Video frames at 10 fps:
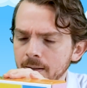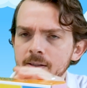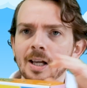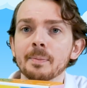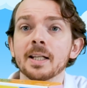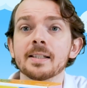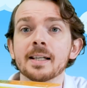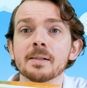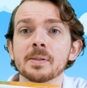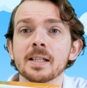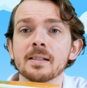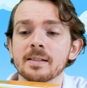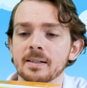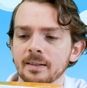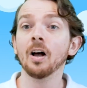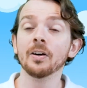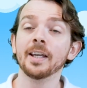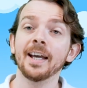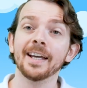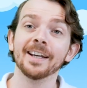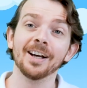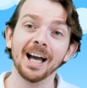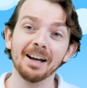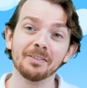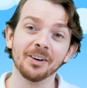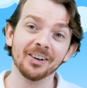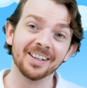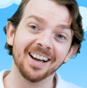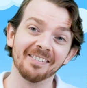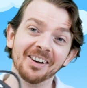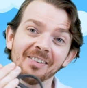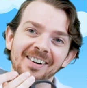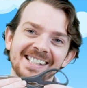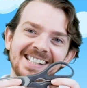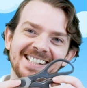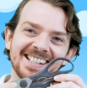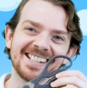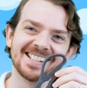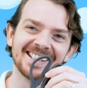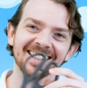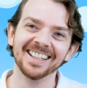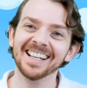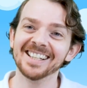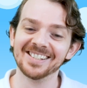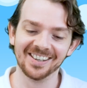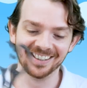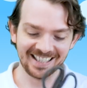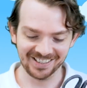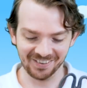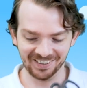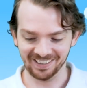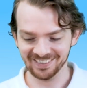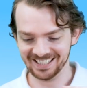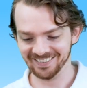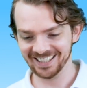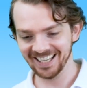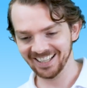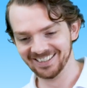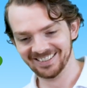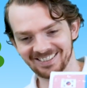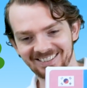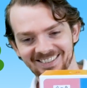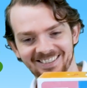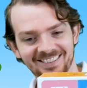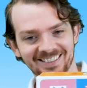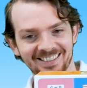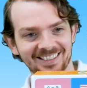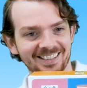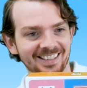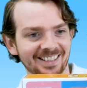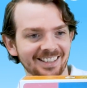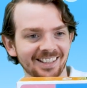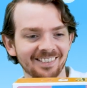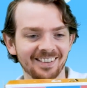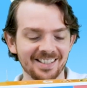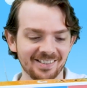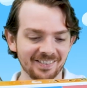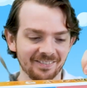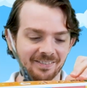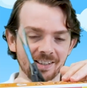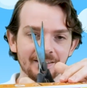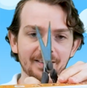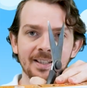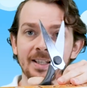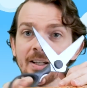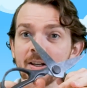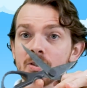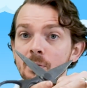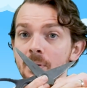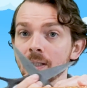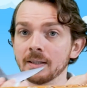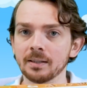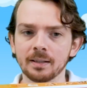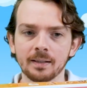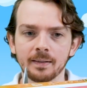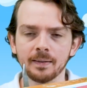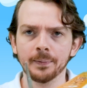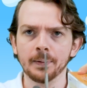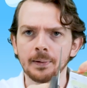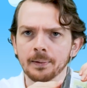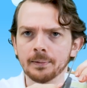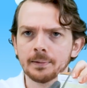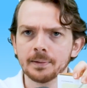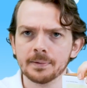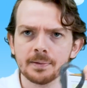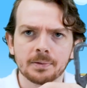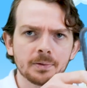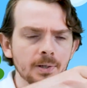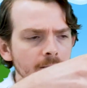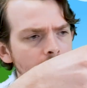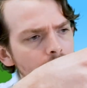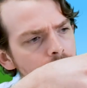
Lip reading: Simon needs to get some scissors. Okay, I've got my scissors. So let's open up this one now. All right, so at the front, just gonna put a little incision here.